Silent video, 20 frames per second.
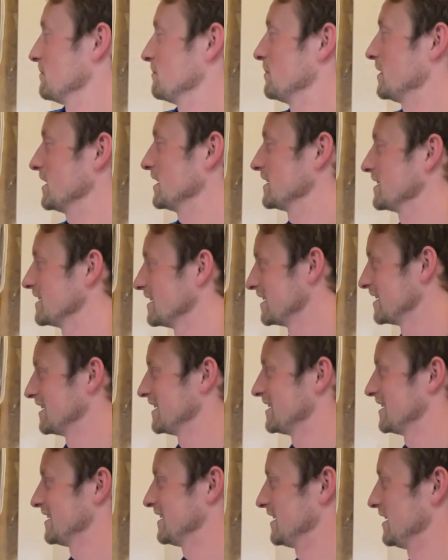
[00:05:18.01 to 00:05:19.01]
but
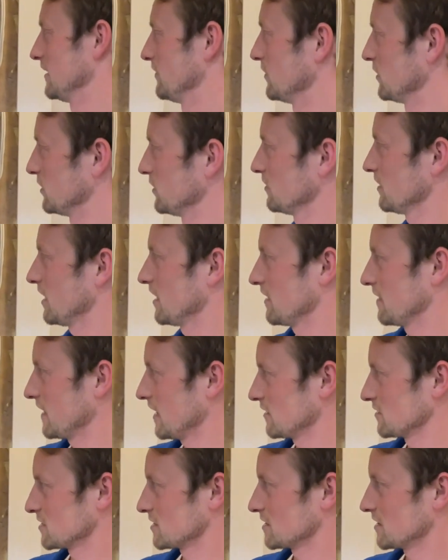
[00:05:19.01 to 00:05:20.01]
if you do that
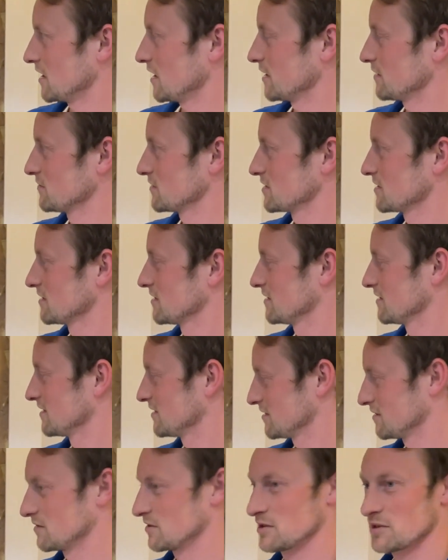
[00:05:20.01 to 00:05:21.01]
1,000 times,
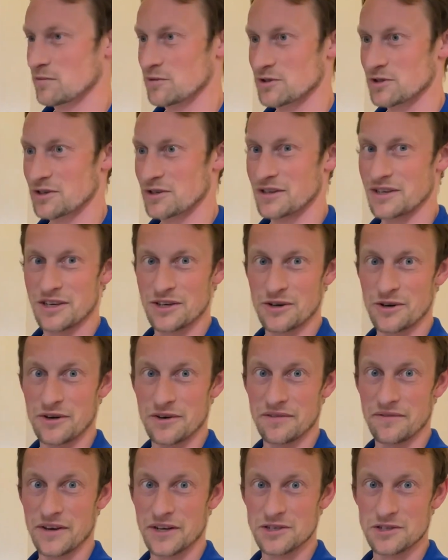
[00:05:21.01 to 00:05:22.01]
someone's going to get
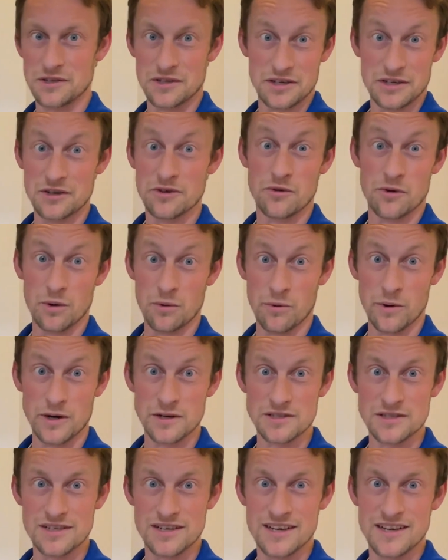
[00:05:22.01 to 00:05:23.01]
hurt eventually or
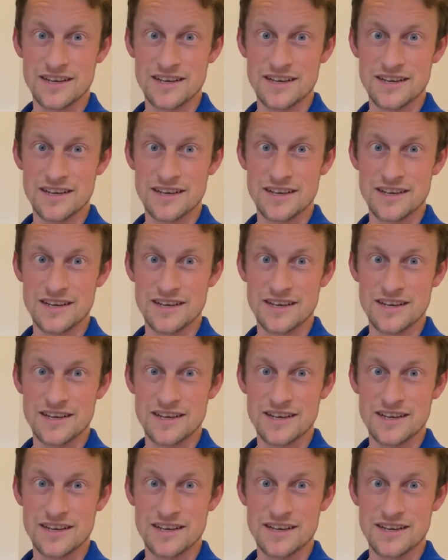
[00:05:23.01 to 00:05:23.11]
worse.